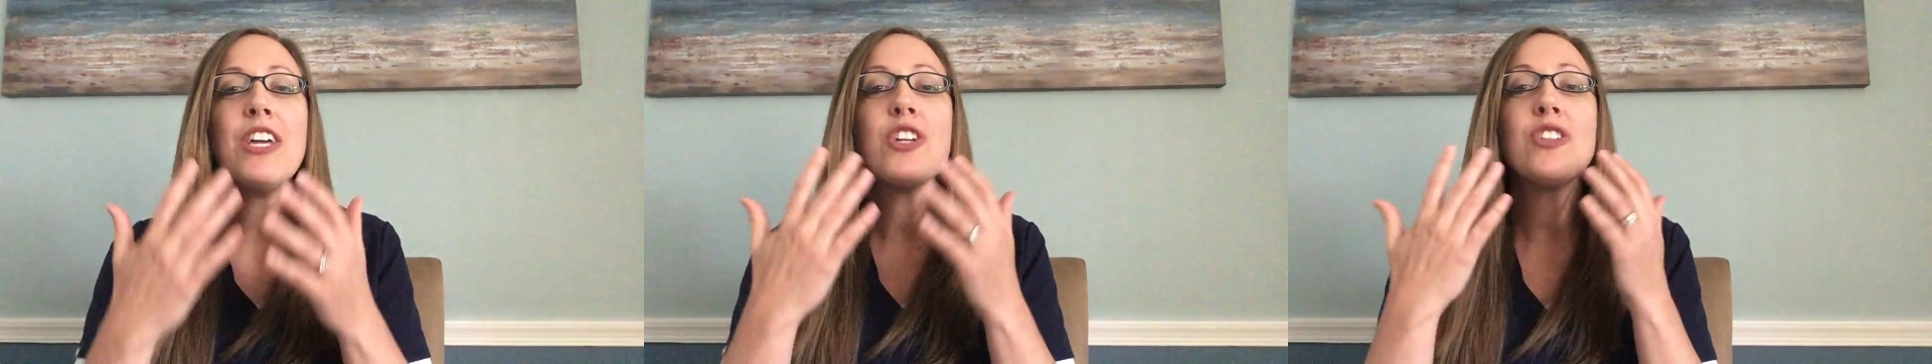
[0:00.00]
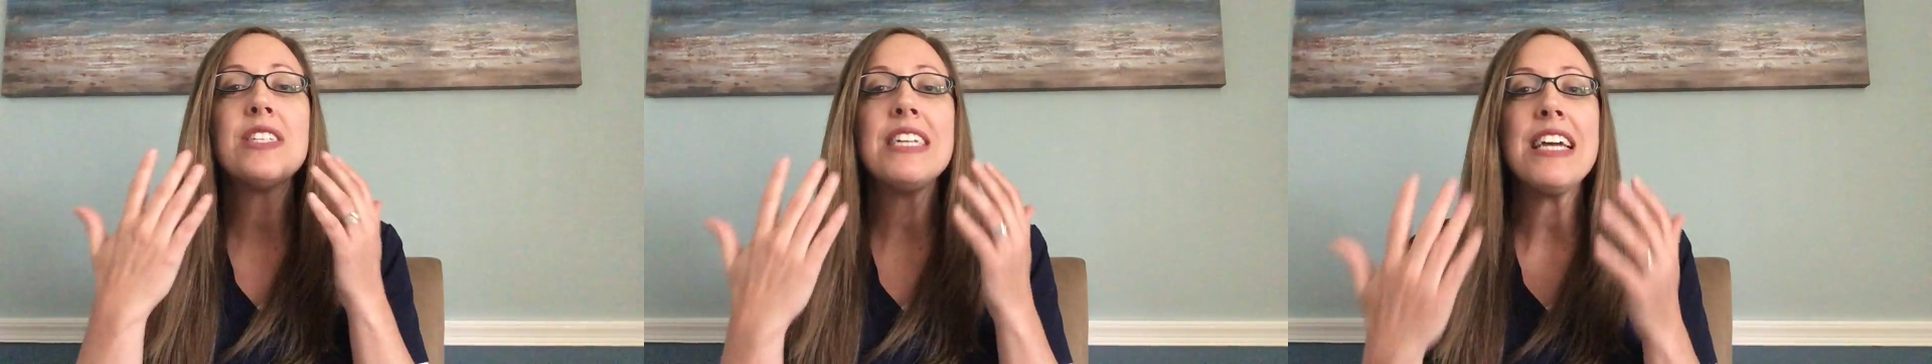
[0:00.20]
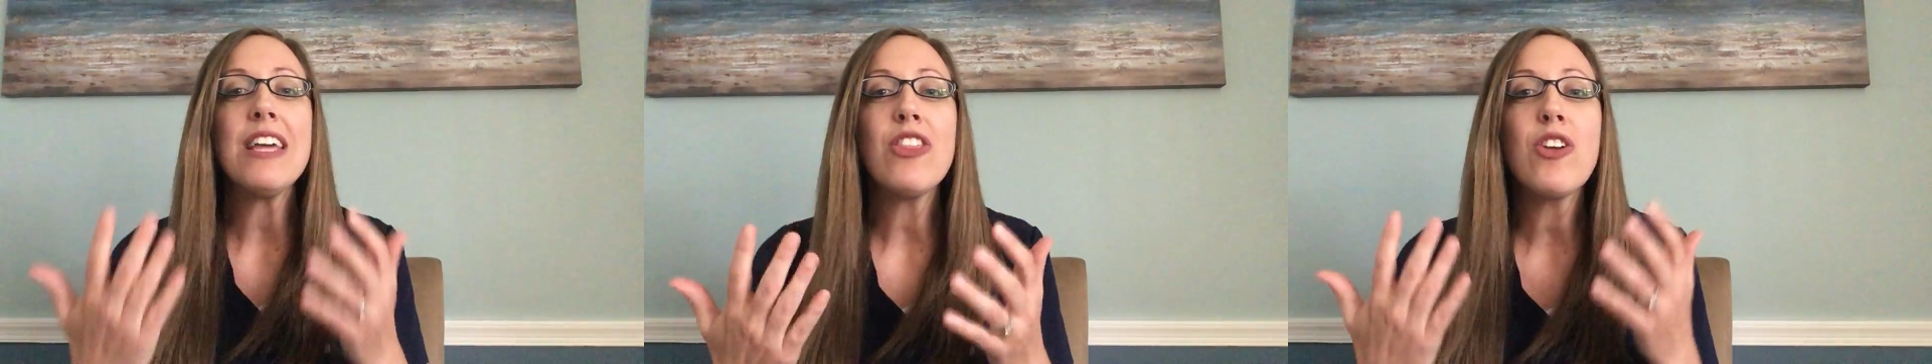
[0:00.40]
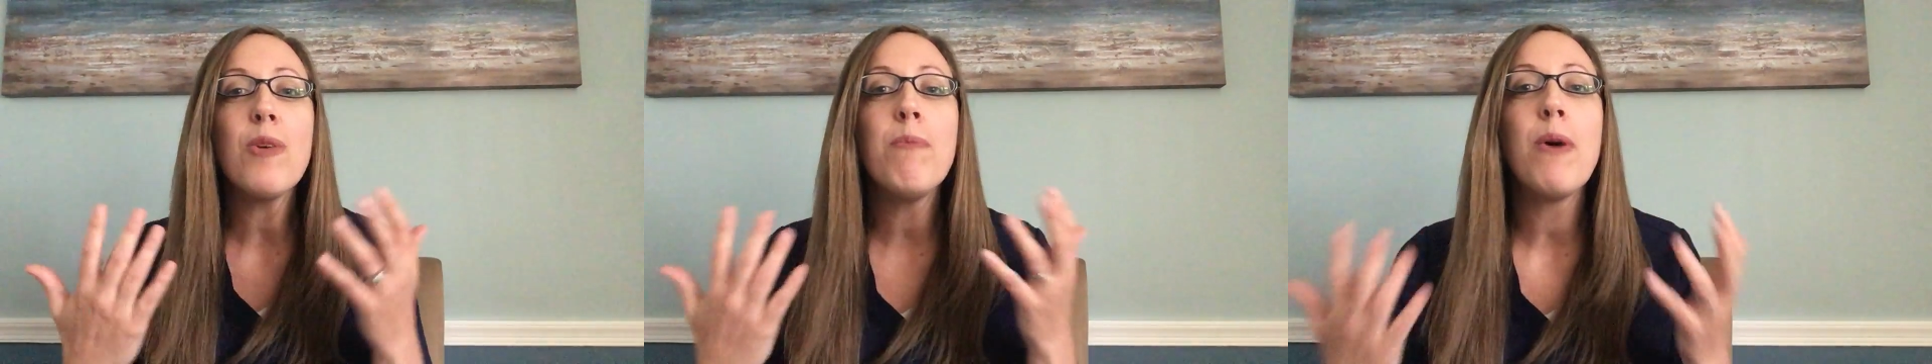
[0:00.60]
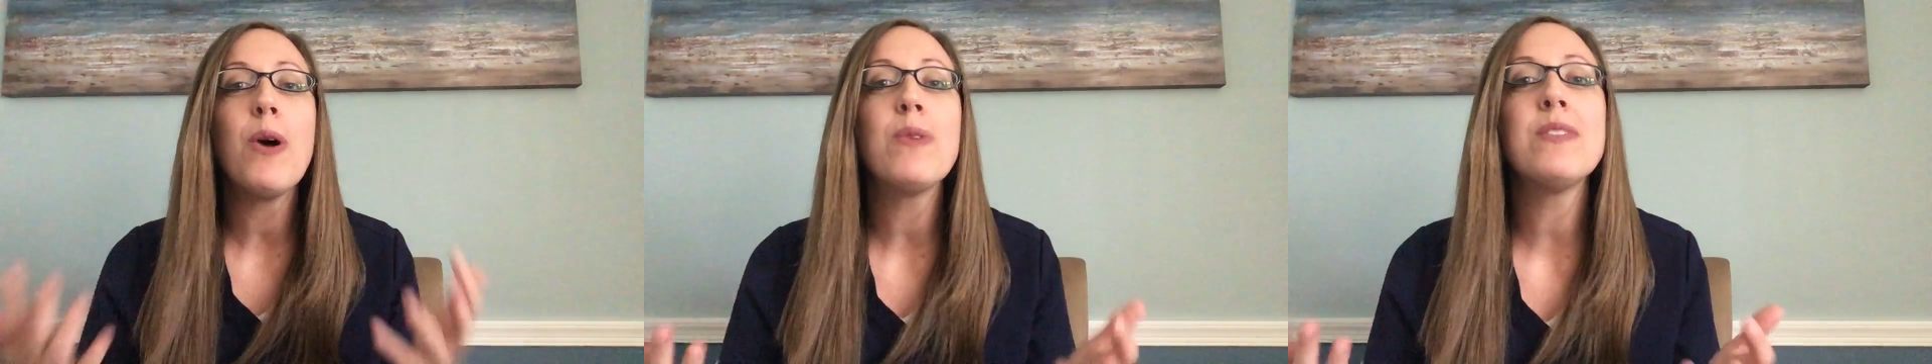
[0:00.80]
Your teeth
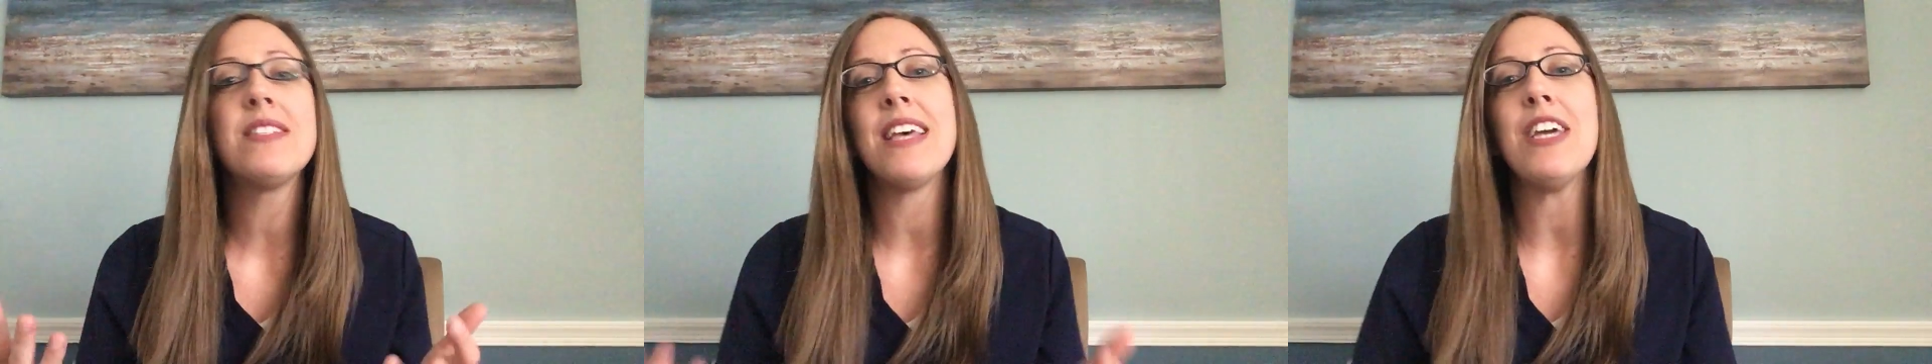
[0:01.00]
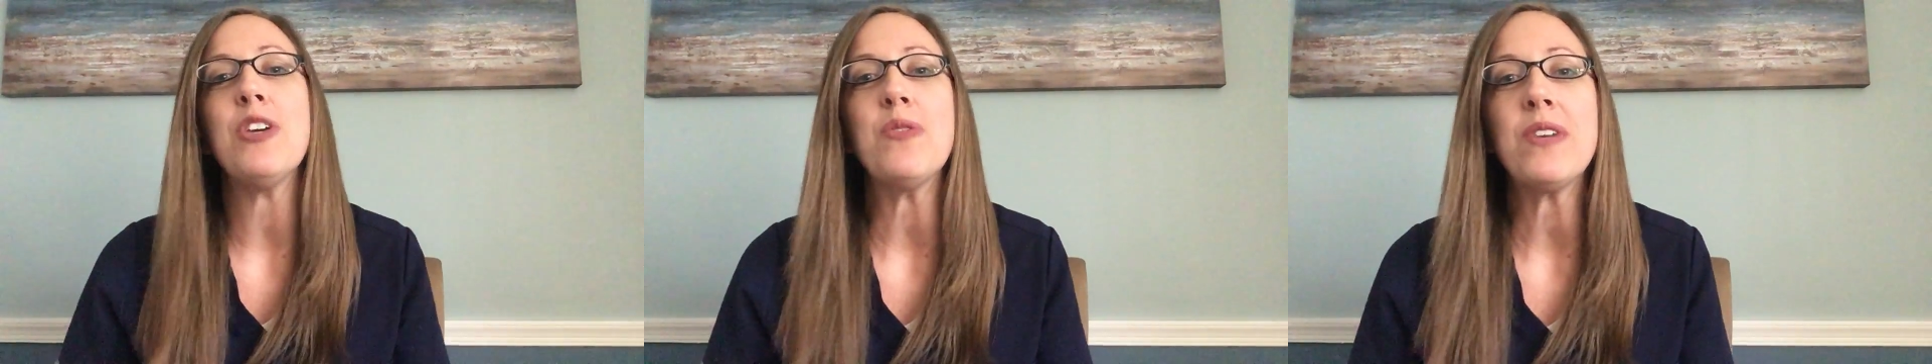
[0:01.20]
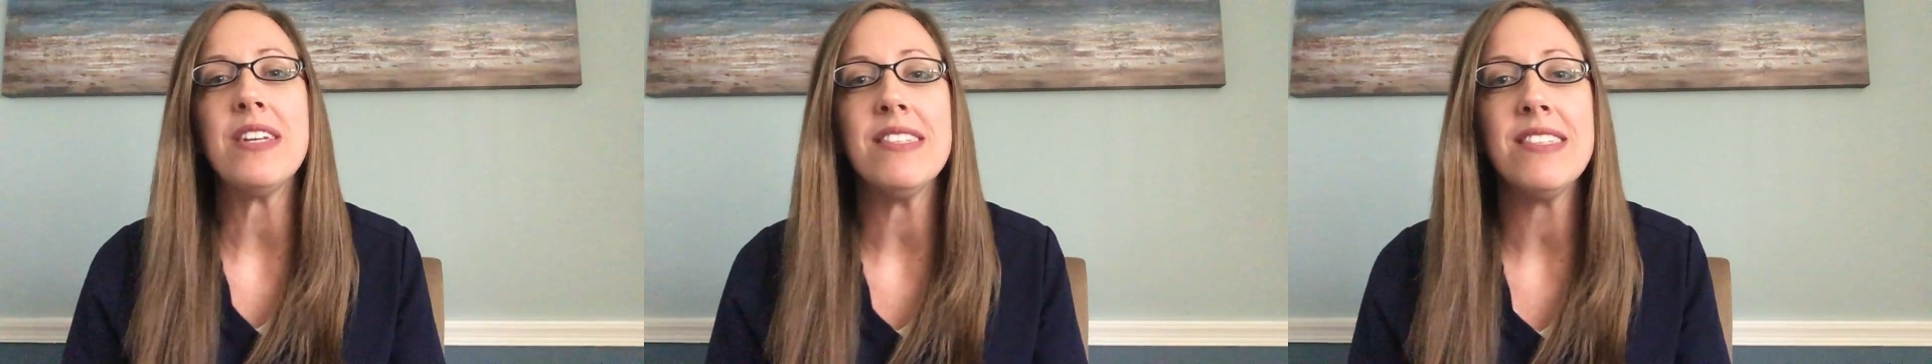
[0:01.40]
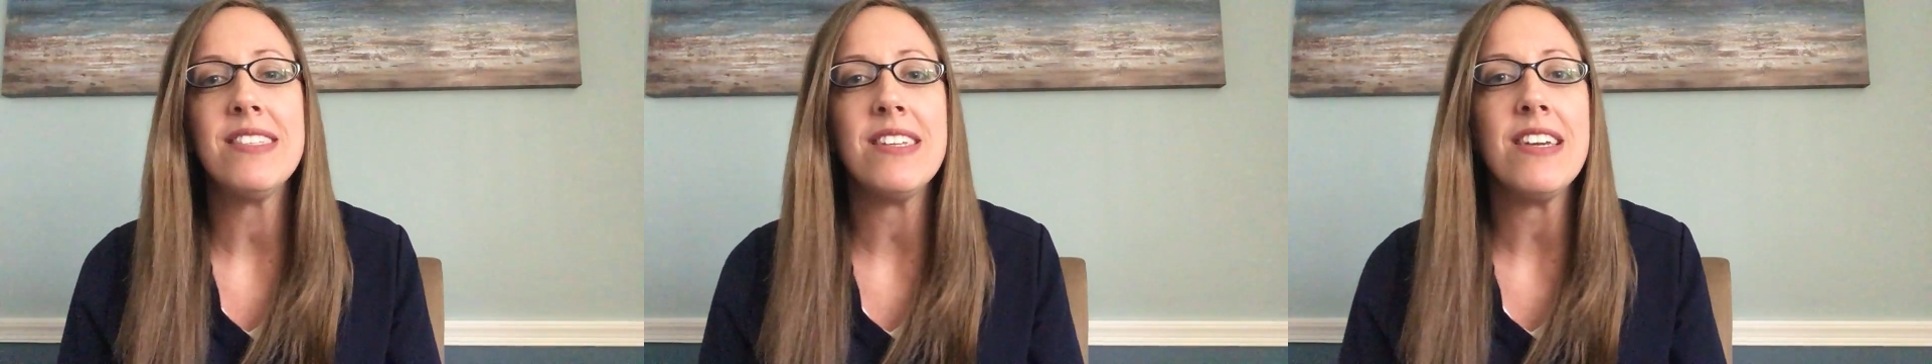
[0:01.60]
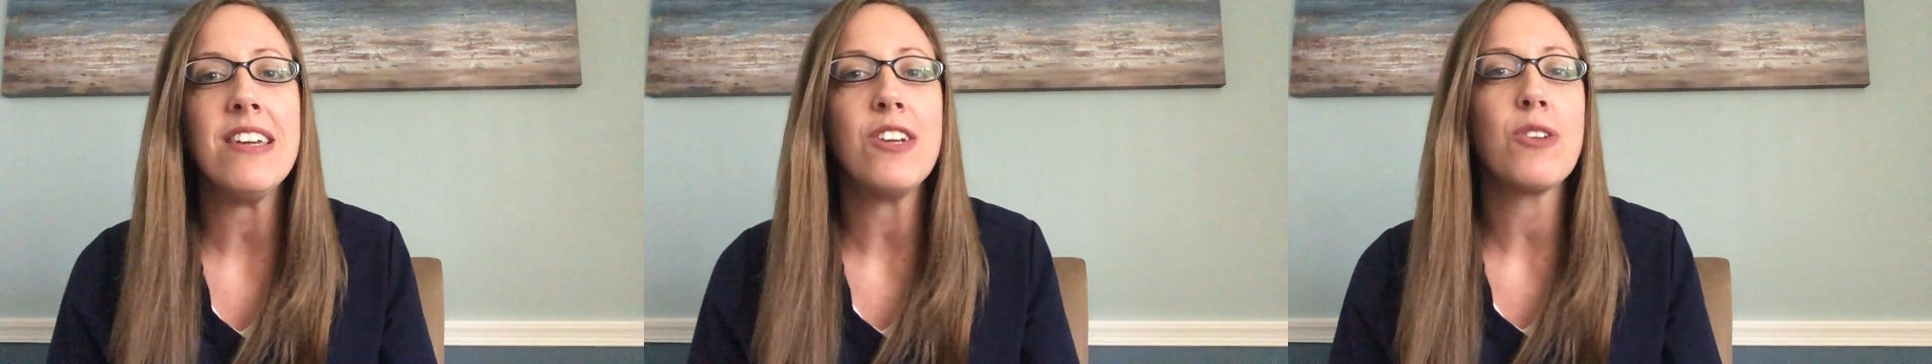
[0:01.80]
are bones that you can see.